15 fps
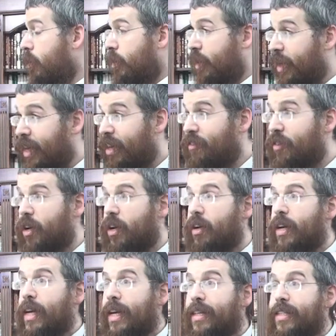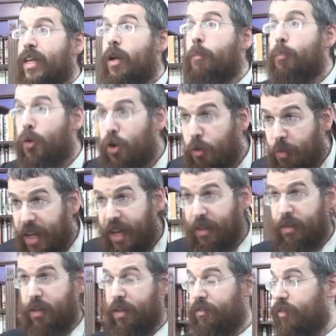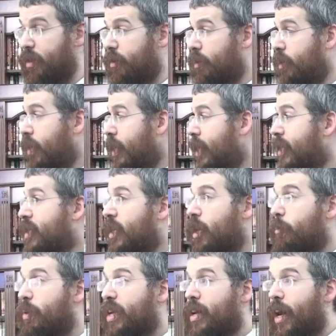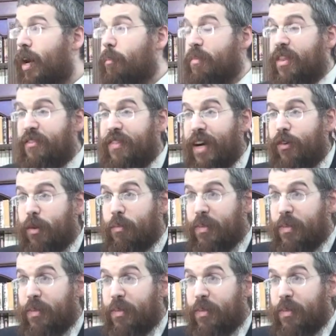the Nivra, he's going to permeate the Nivra. He's going to become the very